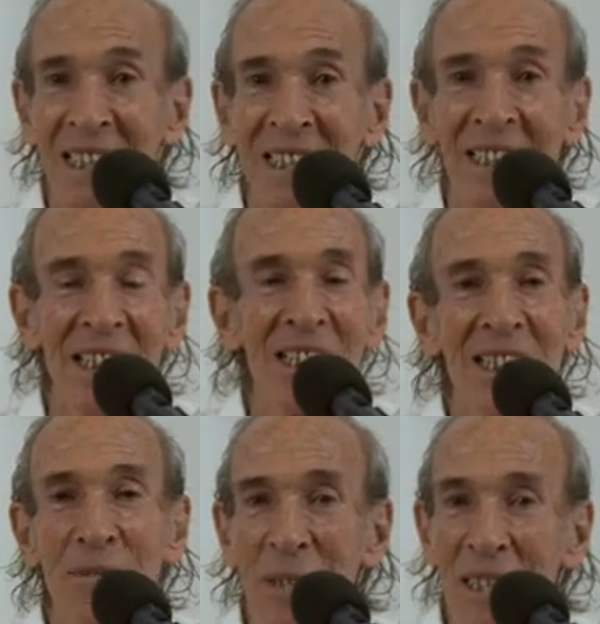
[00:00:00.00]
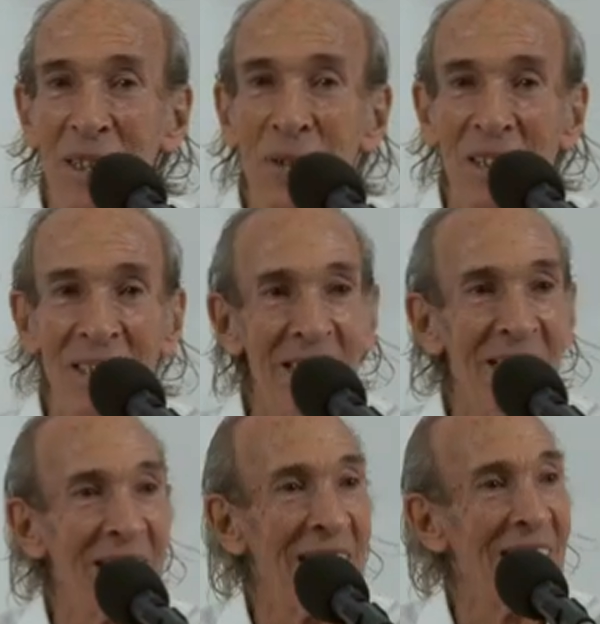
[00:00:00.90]
this particular
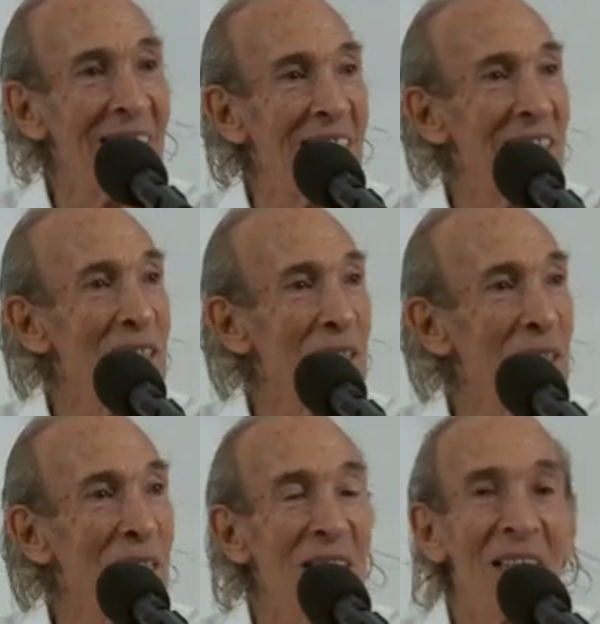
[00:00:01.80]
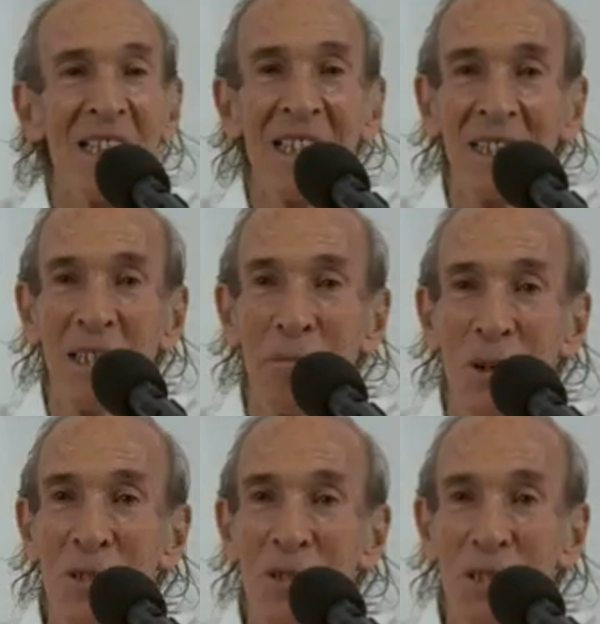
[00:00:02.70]
year is the
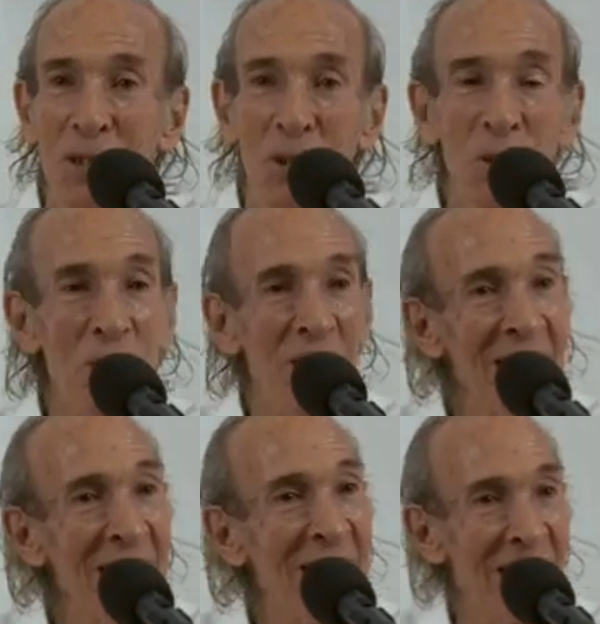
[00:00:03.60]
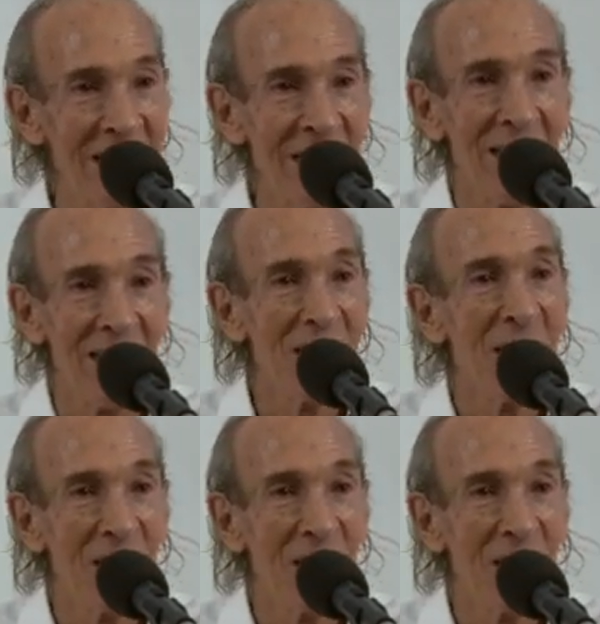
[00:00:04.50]
most unique year